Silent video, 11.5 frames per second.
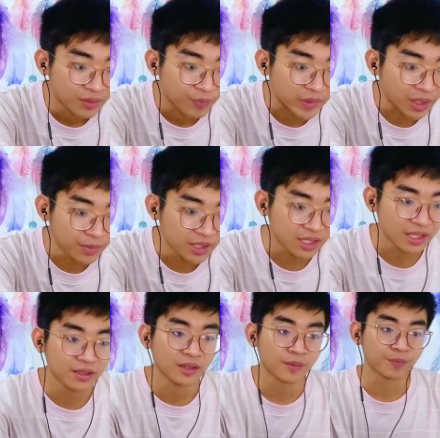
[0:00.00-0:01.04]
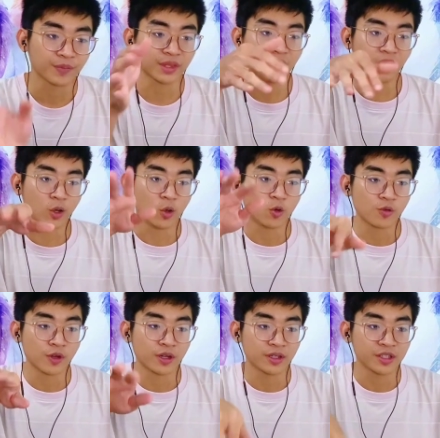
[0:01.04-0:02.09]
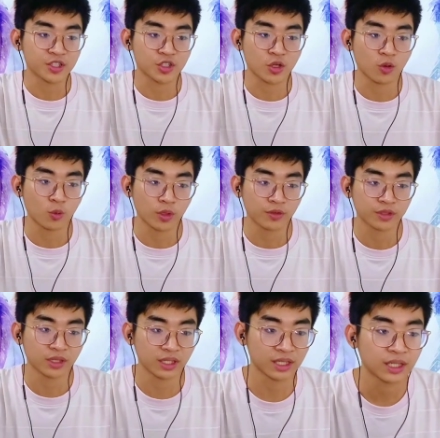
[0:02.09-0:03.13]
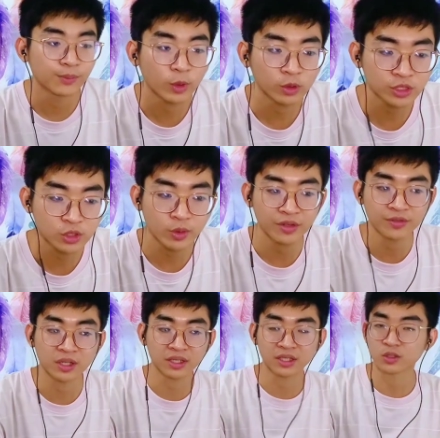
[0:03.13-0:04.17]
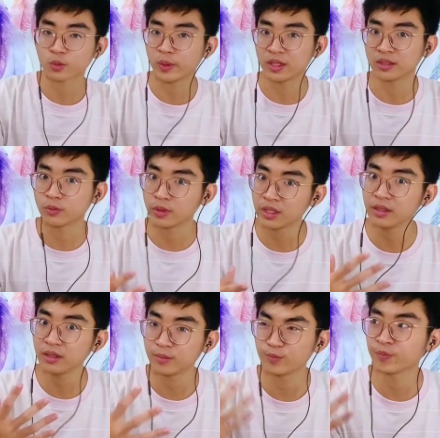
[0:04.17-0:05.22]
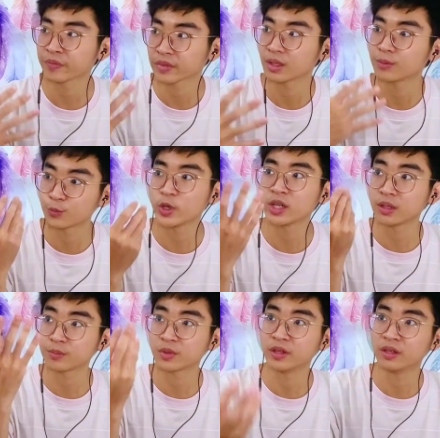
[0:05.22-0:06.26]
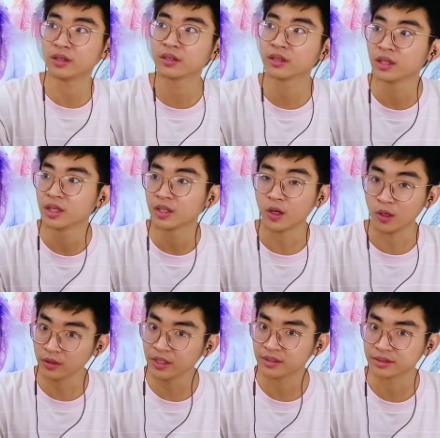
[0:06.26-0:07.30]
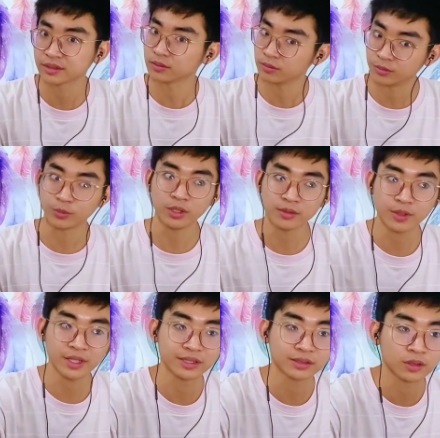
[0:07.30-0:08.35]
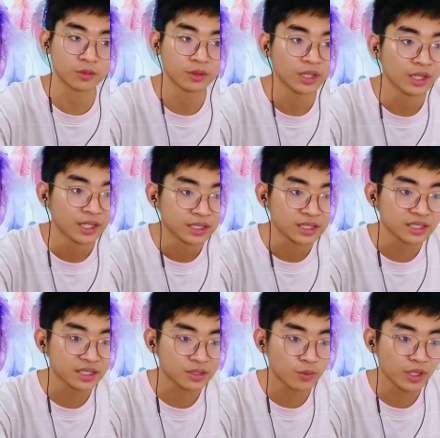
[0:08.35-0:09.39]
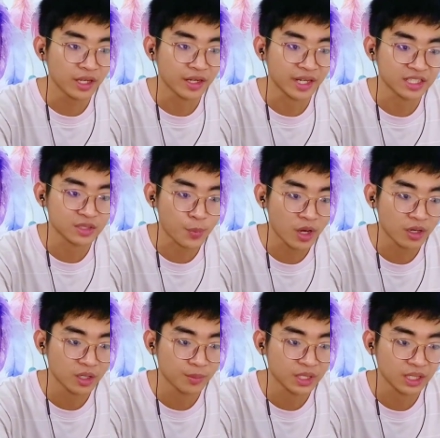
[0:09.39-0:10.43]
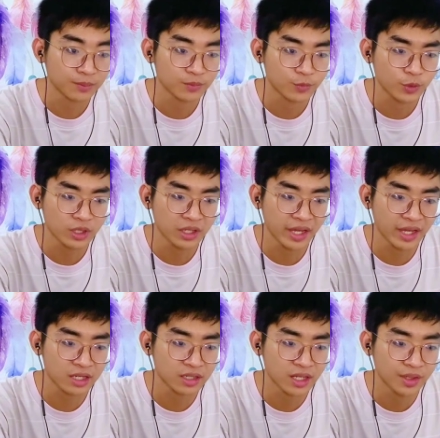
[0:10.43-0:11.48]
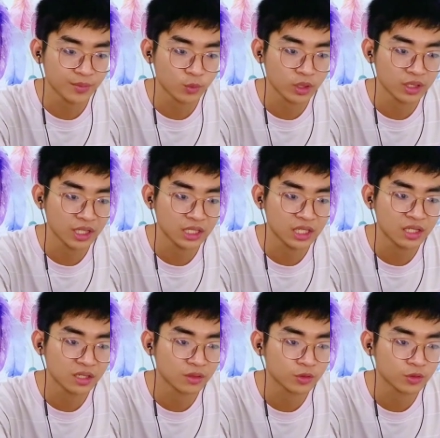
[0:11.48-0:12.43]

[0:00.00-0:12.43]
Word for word: I mean, they over the show with um, Austria, Finland, and Sweden really bring up the audience really great. So this is really a nice party, but I'm really them when they didn't